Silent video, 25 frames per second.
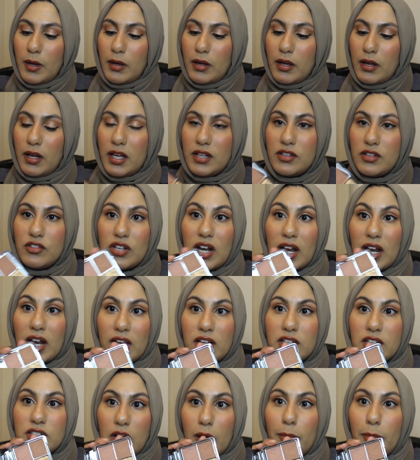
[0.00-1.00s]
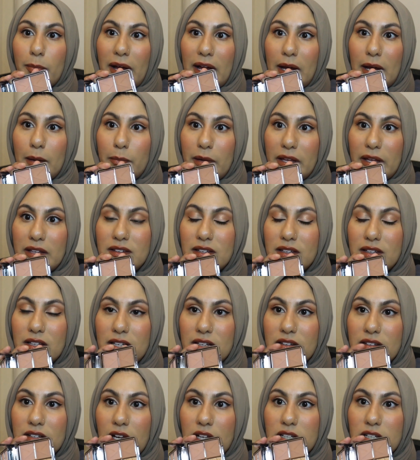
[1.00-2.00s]
It's like a topper basically.
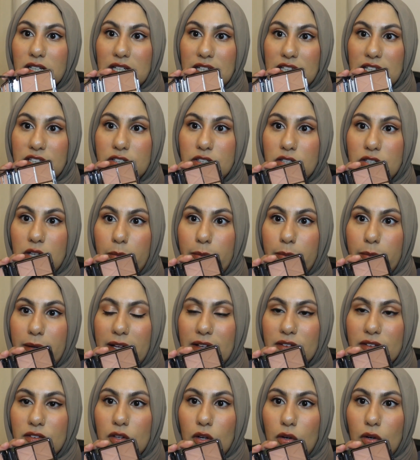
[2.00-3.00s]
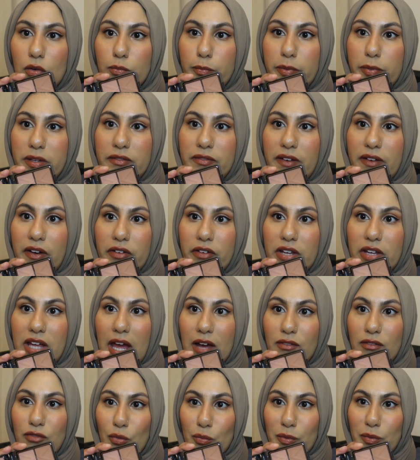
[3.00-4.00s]
It's like a glitter topper, so be very
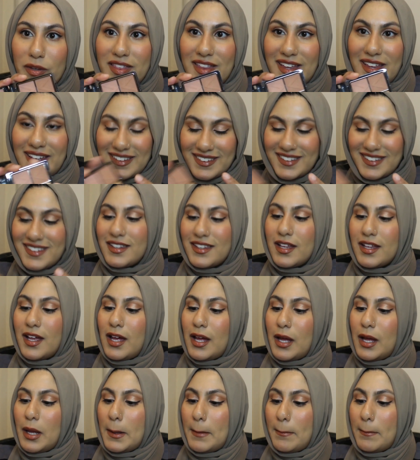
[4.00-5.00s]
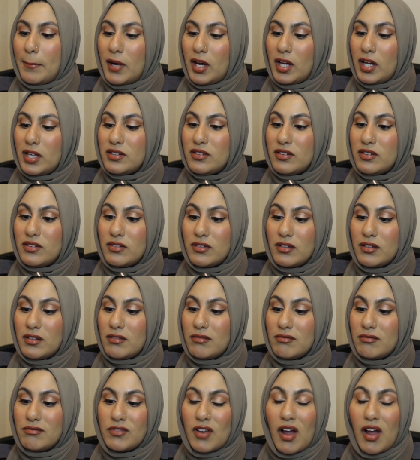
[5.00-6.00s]
careful with this, but it's
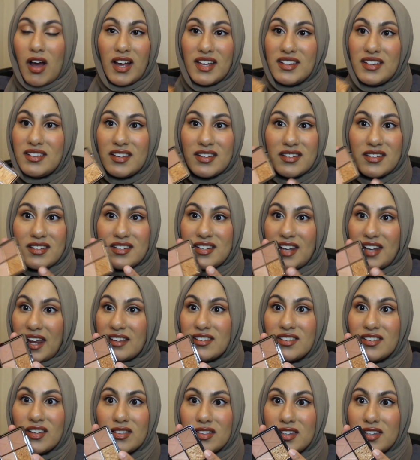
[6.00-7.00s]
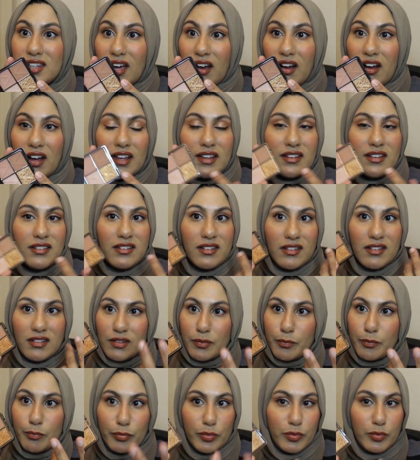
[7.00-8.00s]
nice. It stays on the eyes. It's
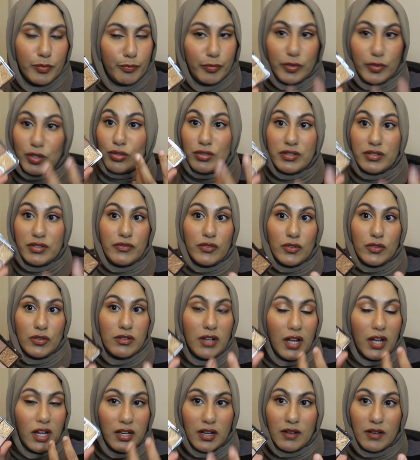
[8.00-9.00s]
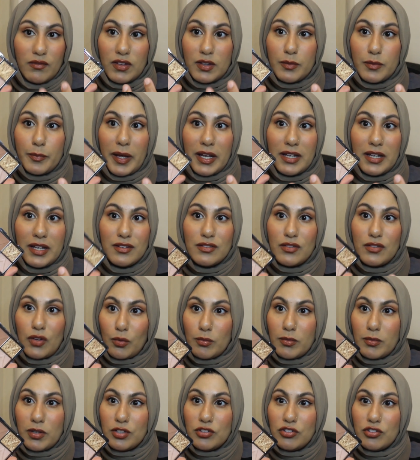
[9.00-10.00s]
beautiful. I love this palette so
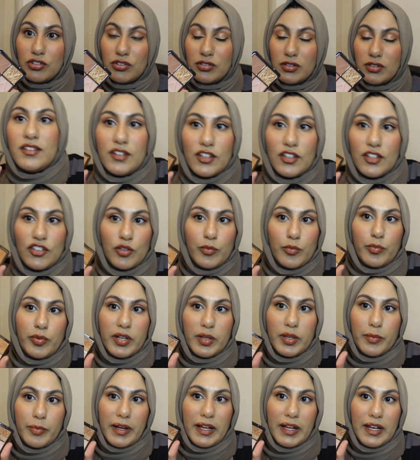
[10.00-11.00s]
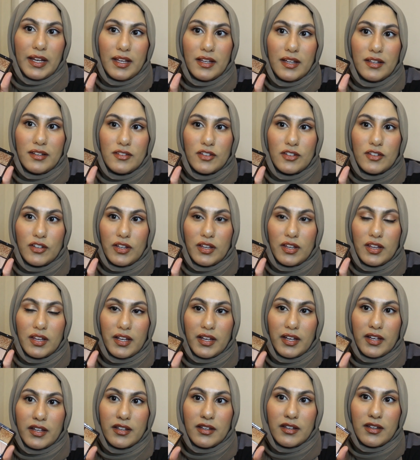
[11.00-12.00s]
much. It's such a pretty palette, don't you
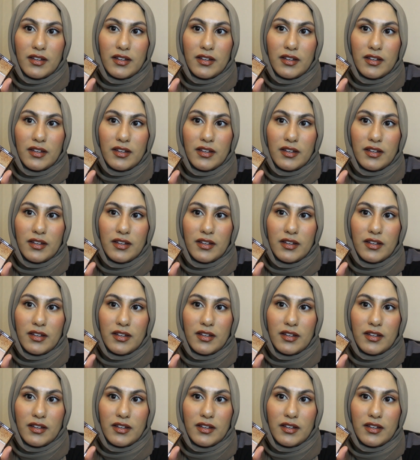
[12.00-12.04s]
think?